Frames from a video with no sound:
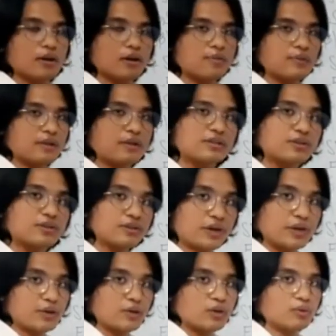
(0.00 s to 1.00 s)
in
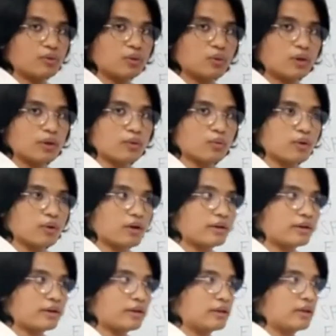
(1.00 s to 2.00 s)
scenario number 1,
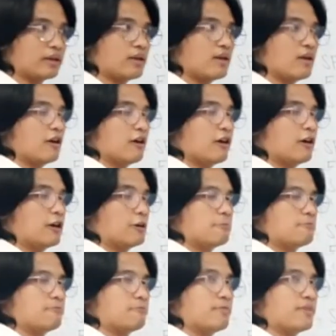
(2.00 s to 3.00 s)
wherein
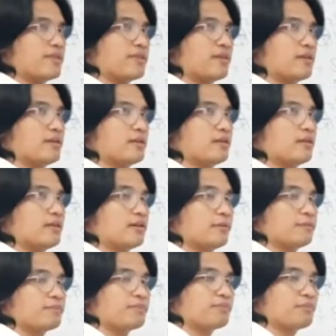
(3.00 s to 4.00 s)

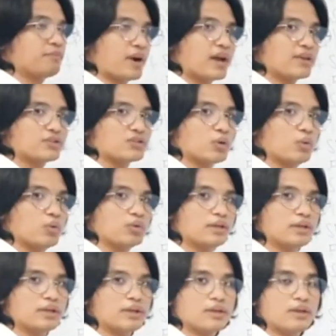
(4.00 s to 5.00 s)
the branch
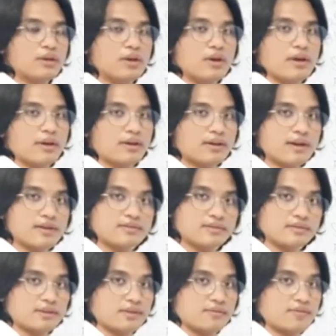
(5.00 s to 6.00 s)
only gets
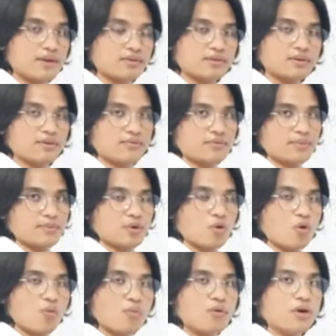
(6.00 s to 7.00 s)
its inventory from the
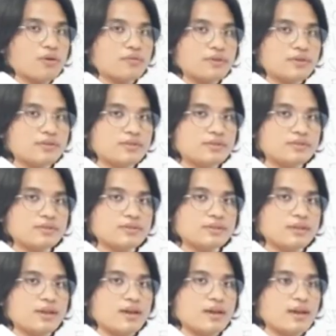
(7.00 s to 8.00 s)
home office
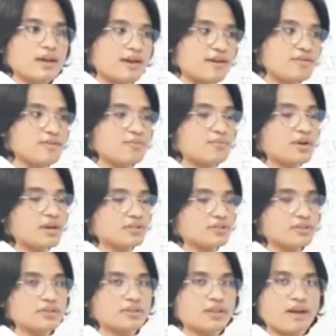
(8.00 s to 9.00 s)
and the branch
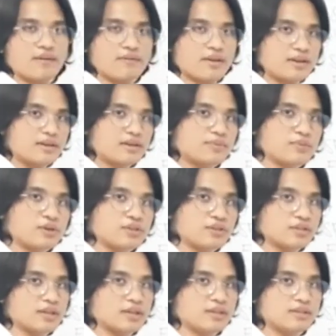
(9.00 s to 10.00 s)
doesn't have any
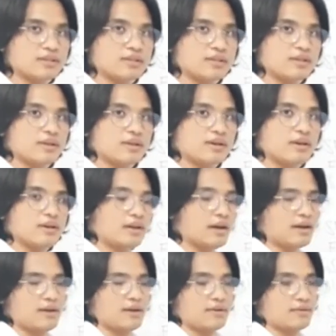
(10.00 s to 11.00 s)
purchases.
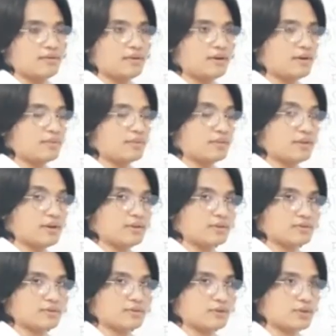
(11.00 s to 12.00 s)
Yeah, it
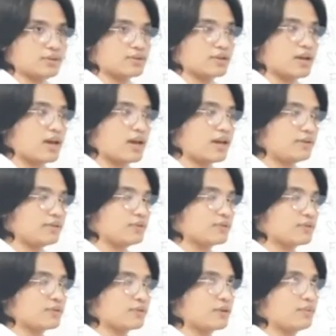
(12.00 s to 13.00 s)
follows, of course. And
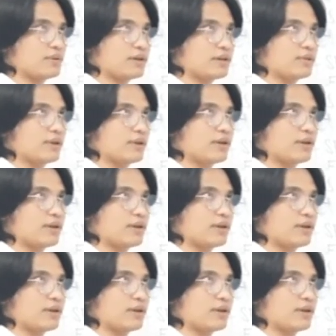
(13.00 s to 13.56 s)
of course, by the way,